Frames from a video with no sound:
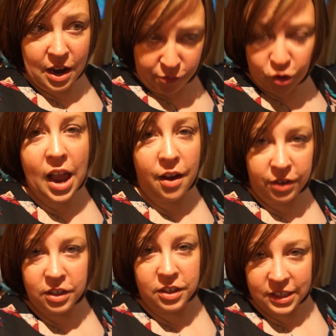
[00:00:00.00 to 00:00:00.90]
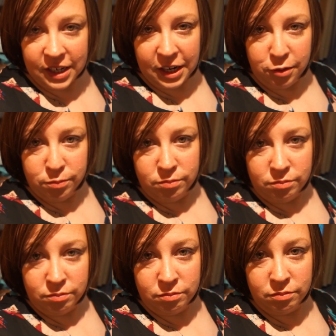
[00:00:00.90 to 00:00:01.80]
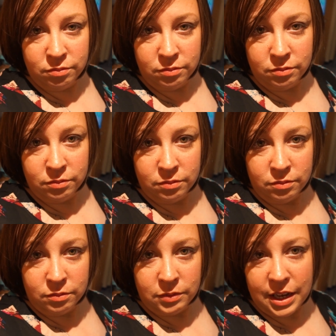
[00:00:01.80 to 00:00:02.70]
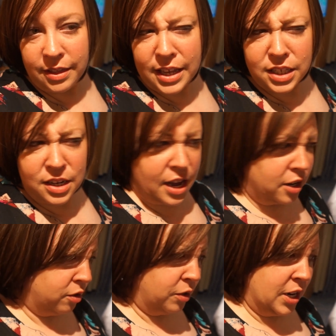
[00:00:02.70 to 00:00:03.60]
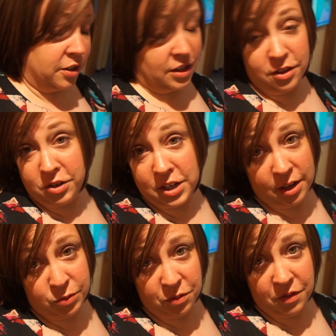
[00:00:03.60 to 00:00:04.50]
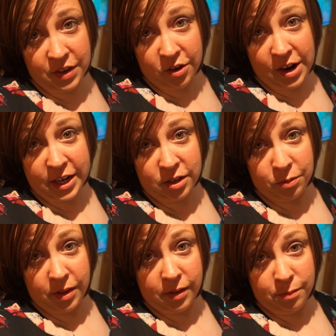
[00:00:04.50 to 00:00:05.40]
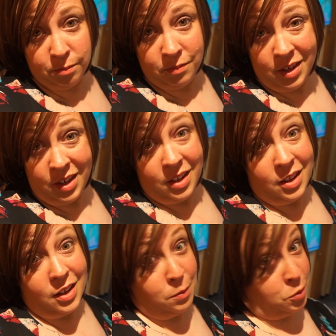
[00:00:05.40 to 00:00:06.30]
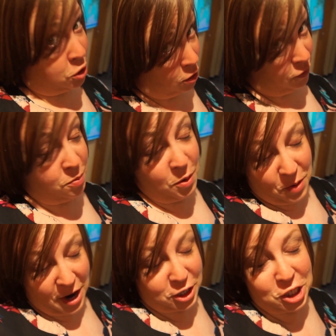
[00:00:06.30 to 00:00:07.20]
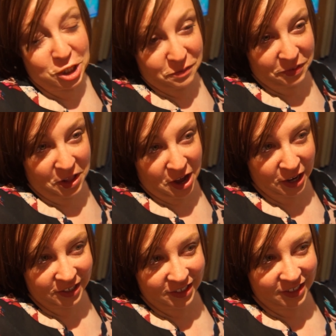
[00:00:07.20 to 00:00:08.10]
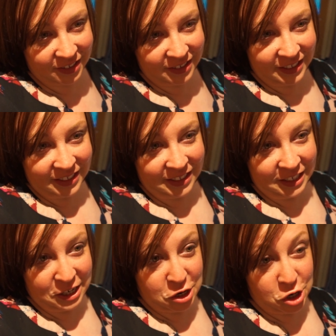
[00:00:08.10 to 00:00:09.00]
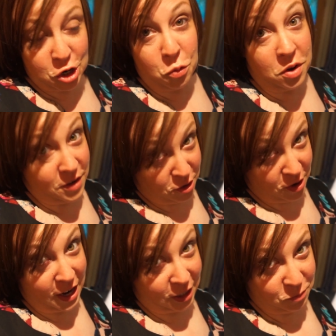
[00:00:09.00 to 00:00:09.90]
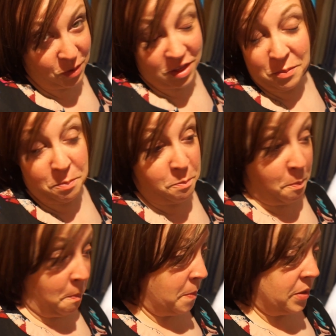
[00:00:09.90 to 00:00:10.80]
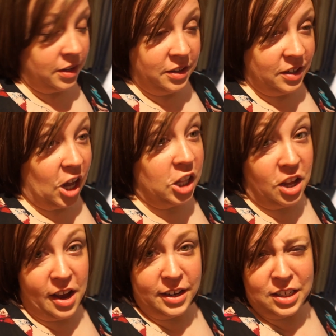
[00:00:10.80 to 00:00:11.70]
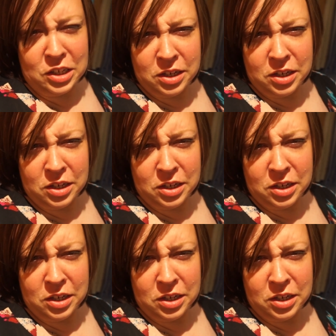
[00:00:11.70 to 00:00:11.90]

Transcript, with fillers: If we're having a good time. And that's not including all the other times that we've interacted with him. And I'm sure if you've been watching the vlogs, We've interacted with him a lot.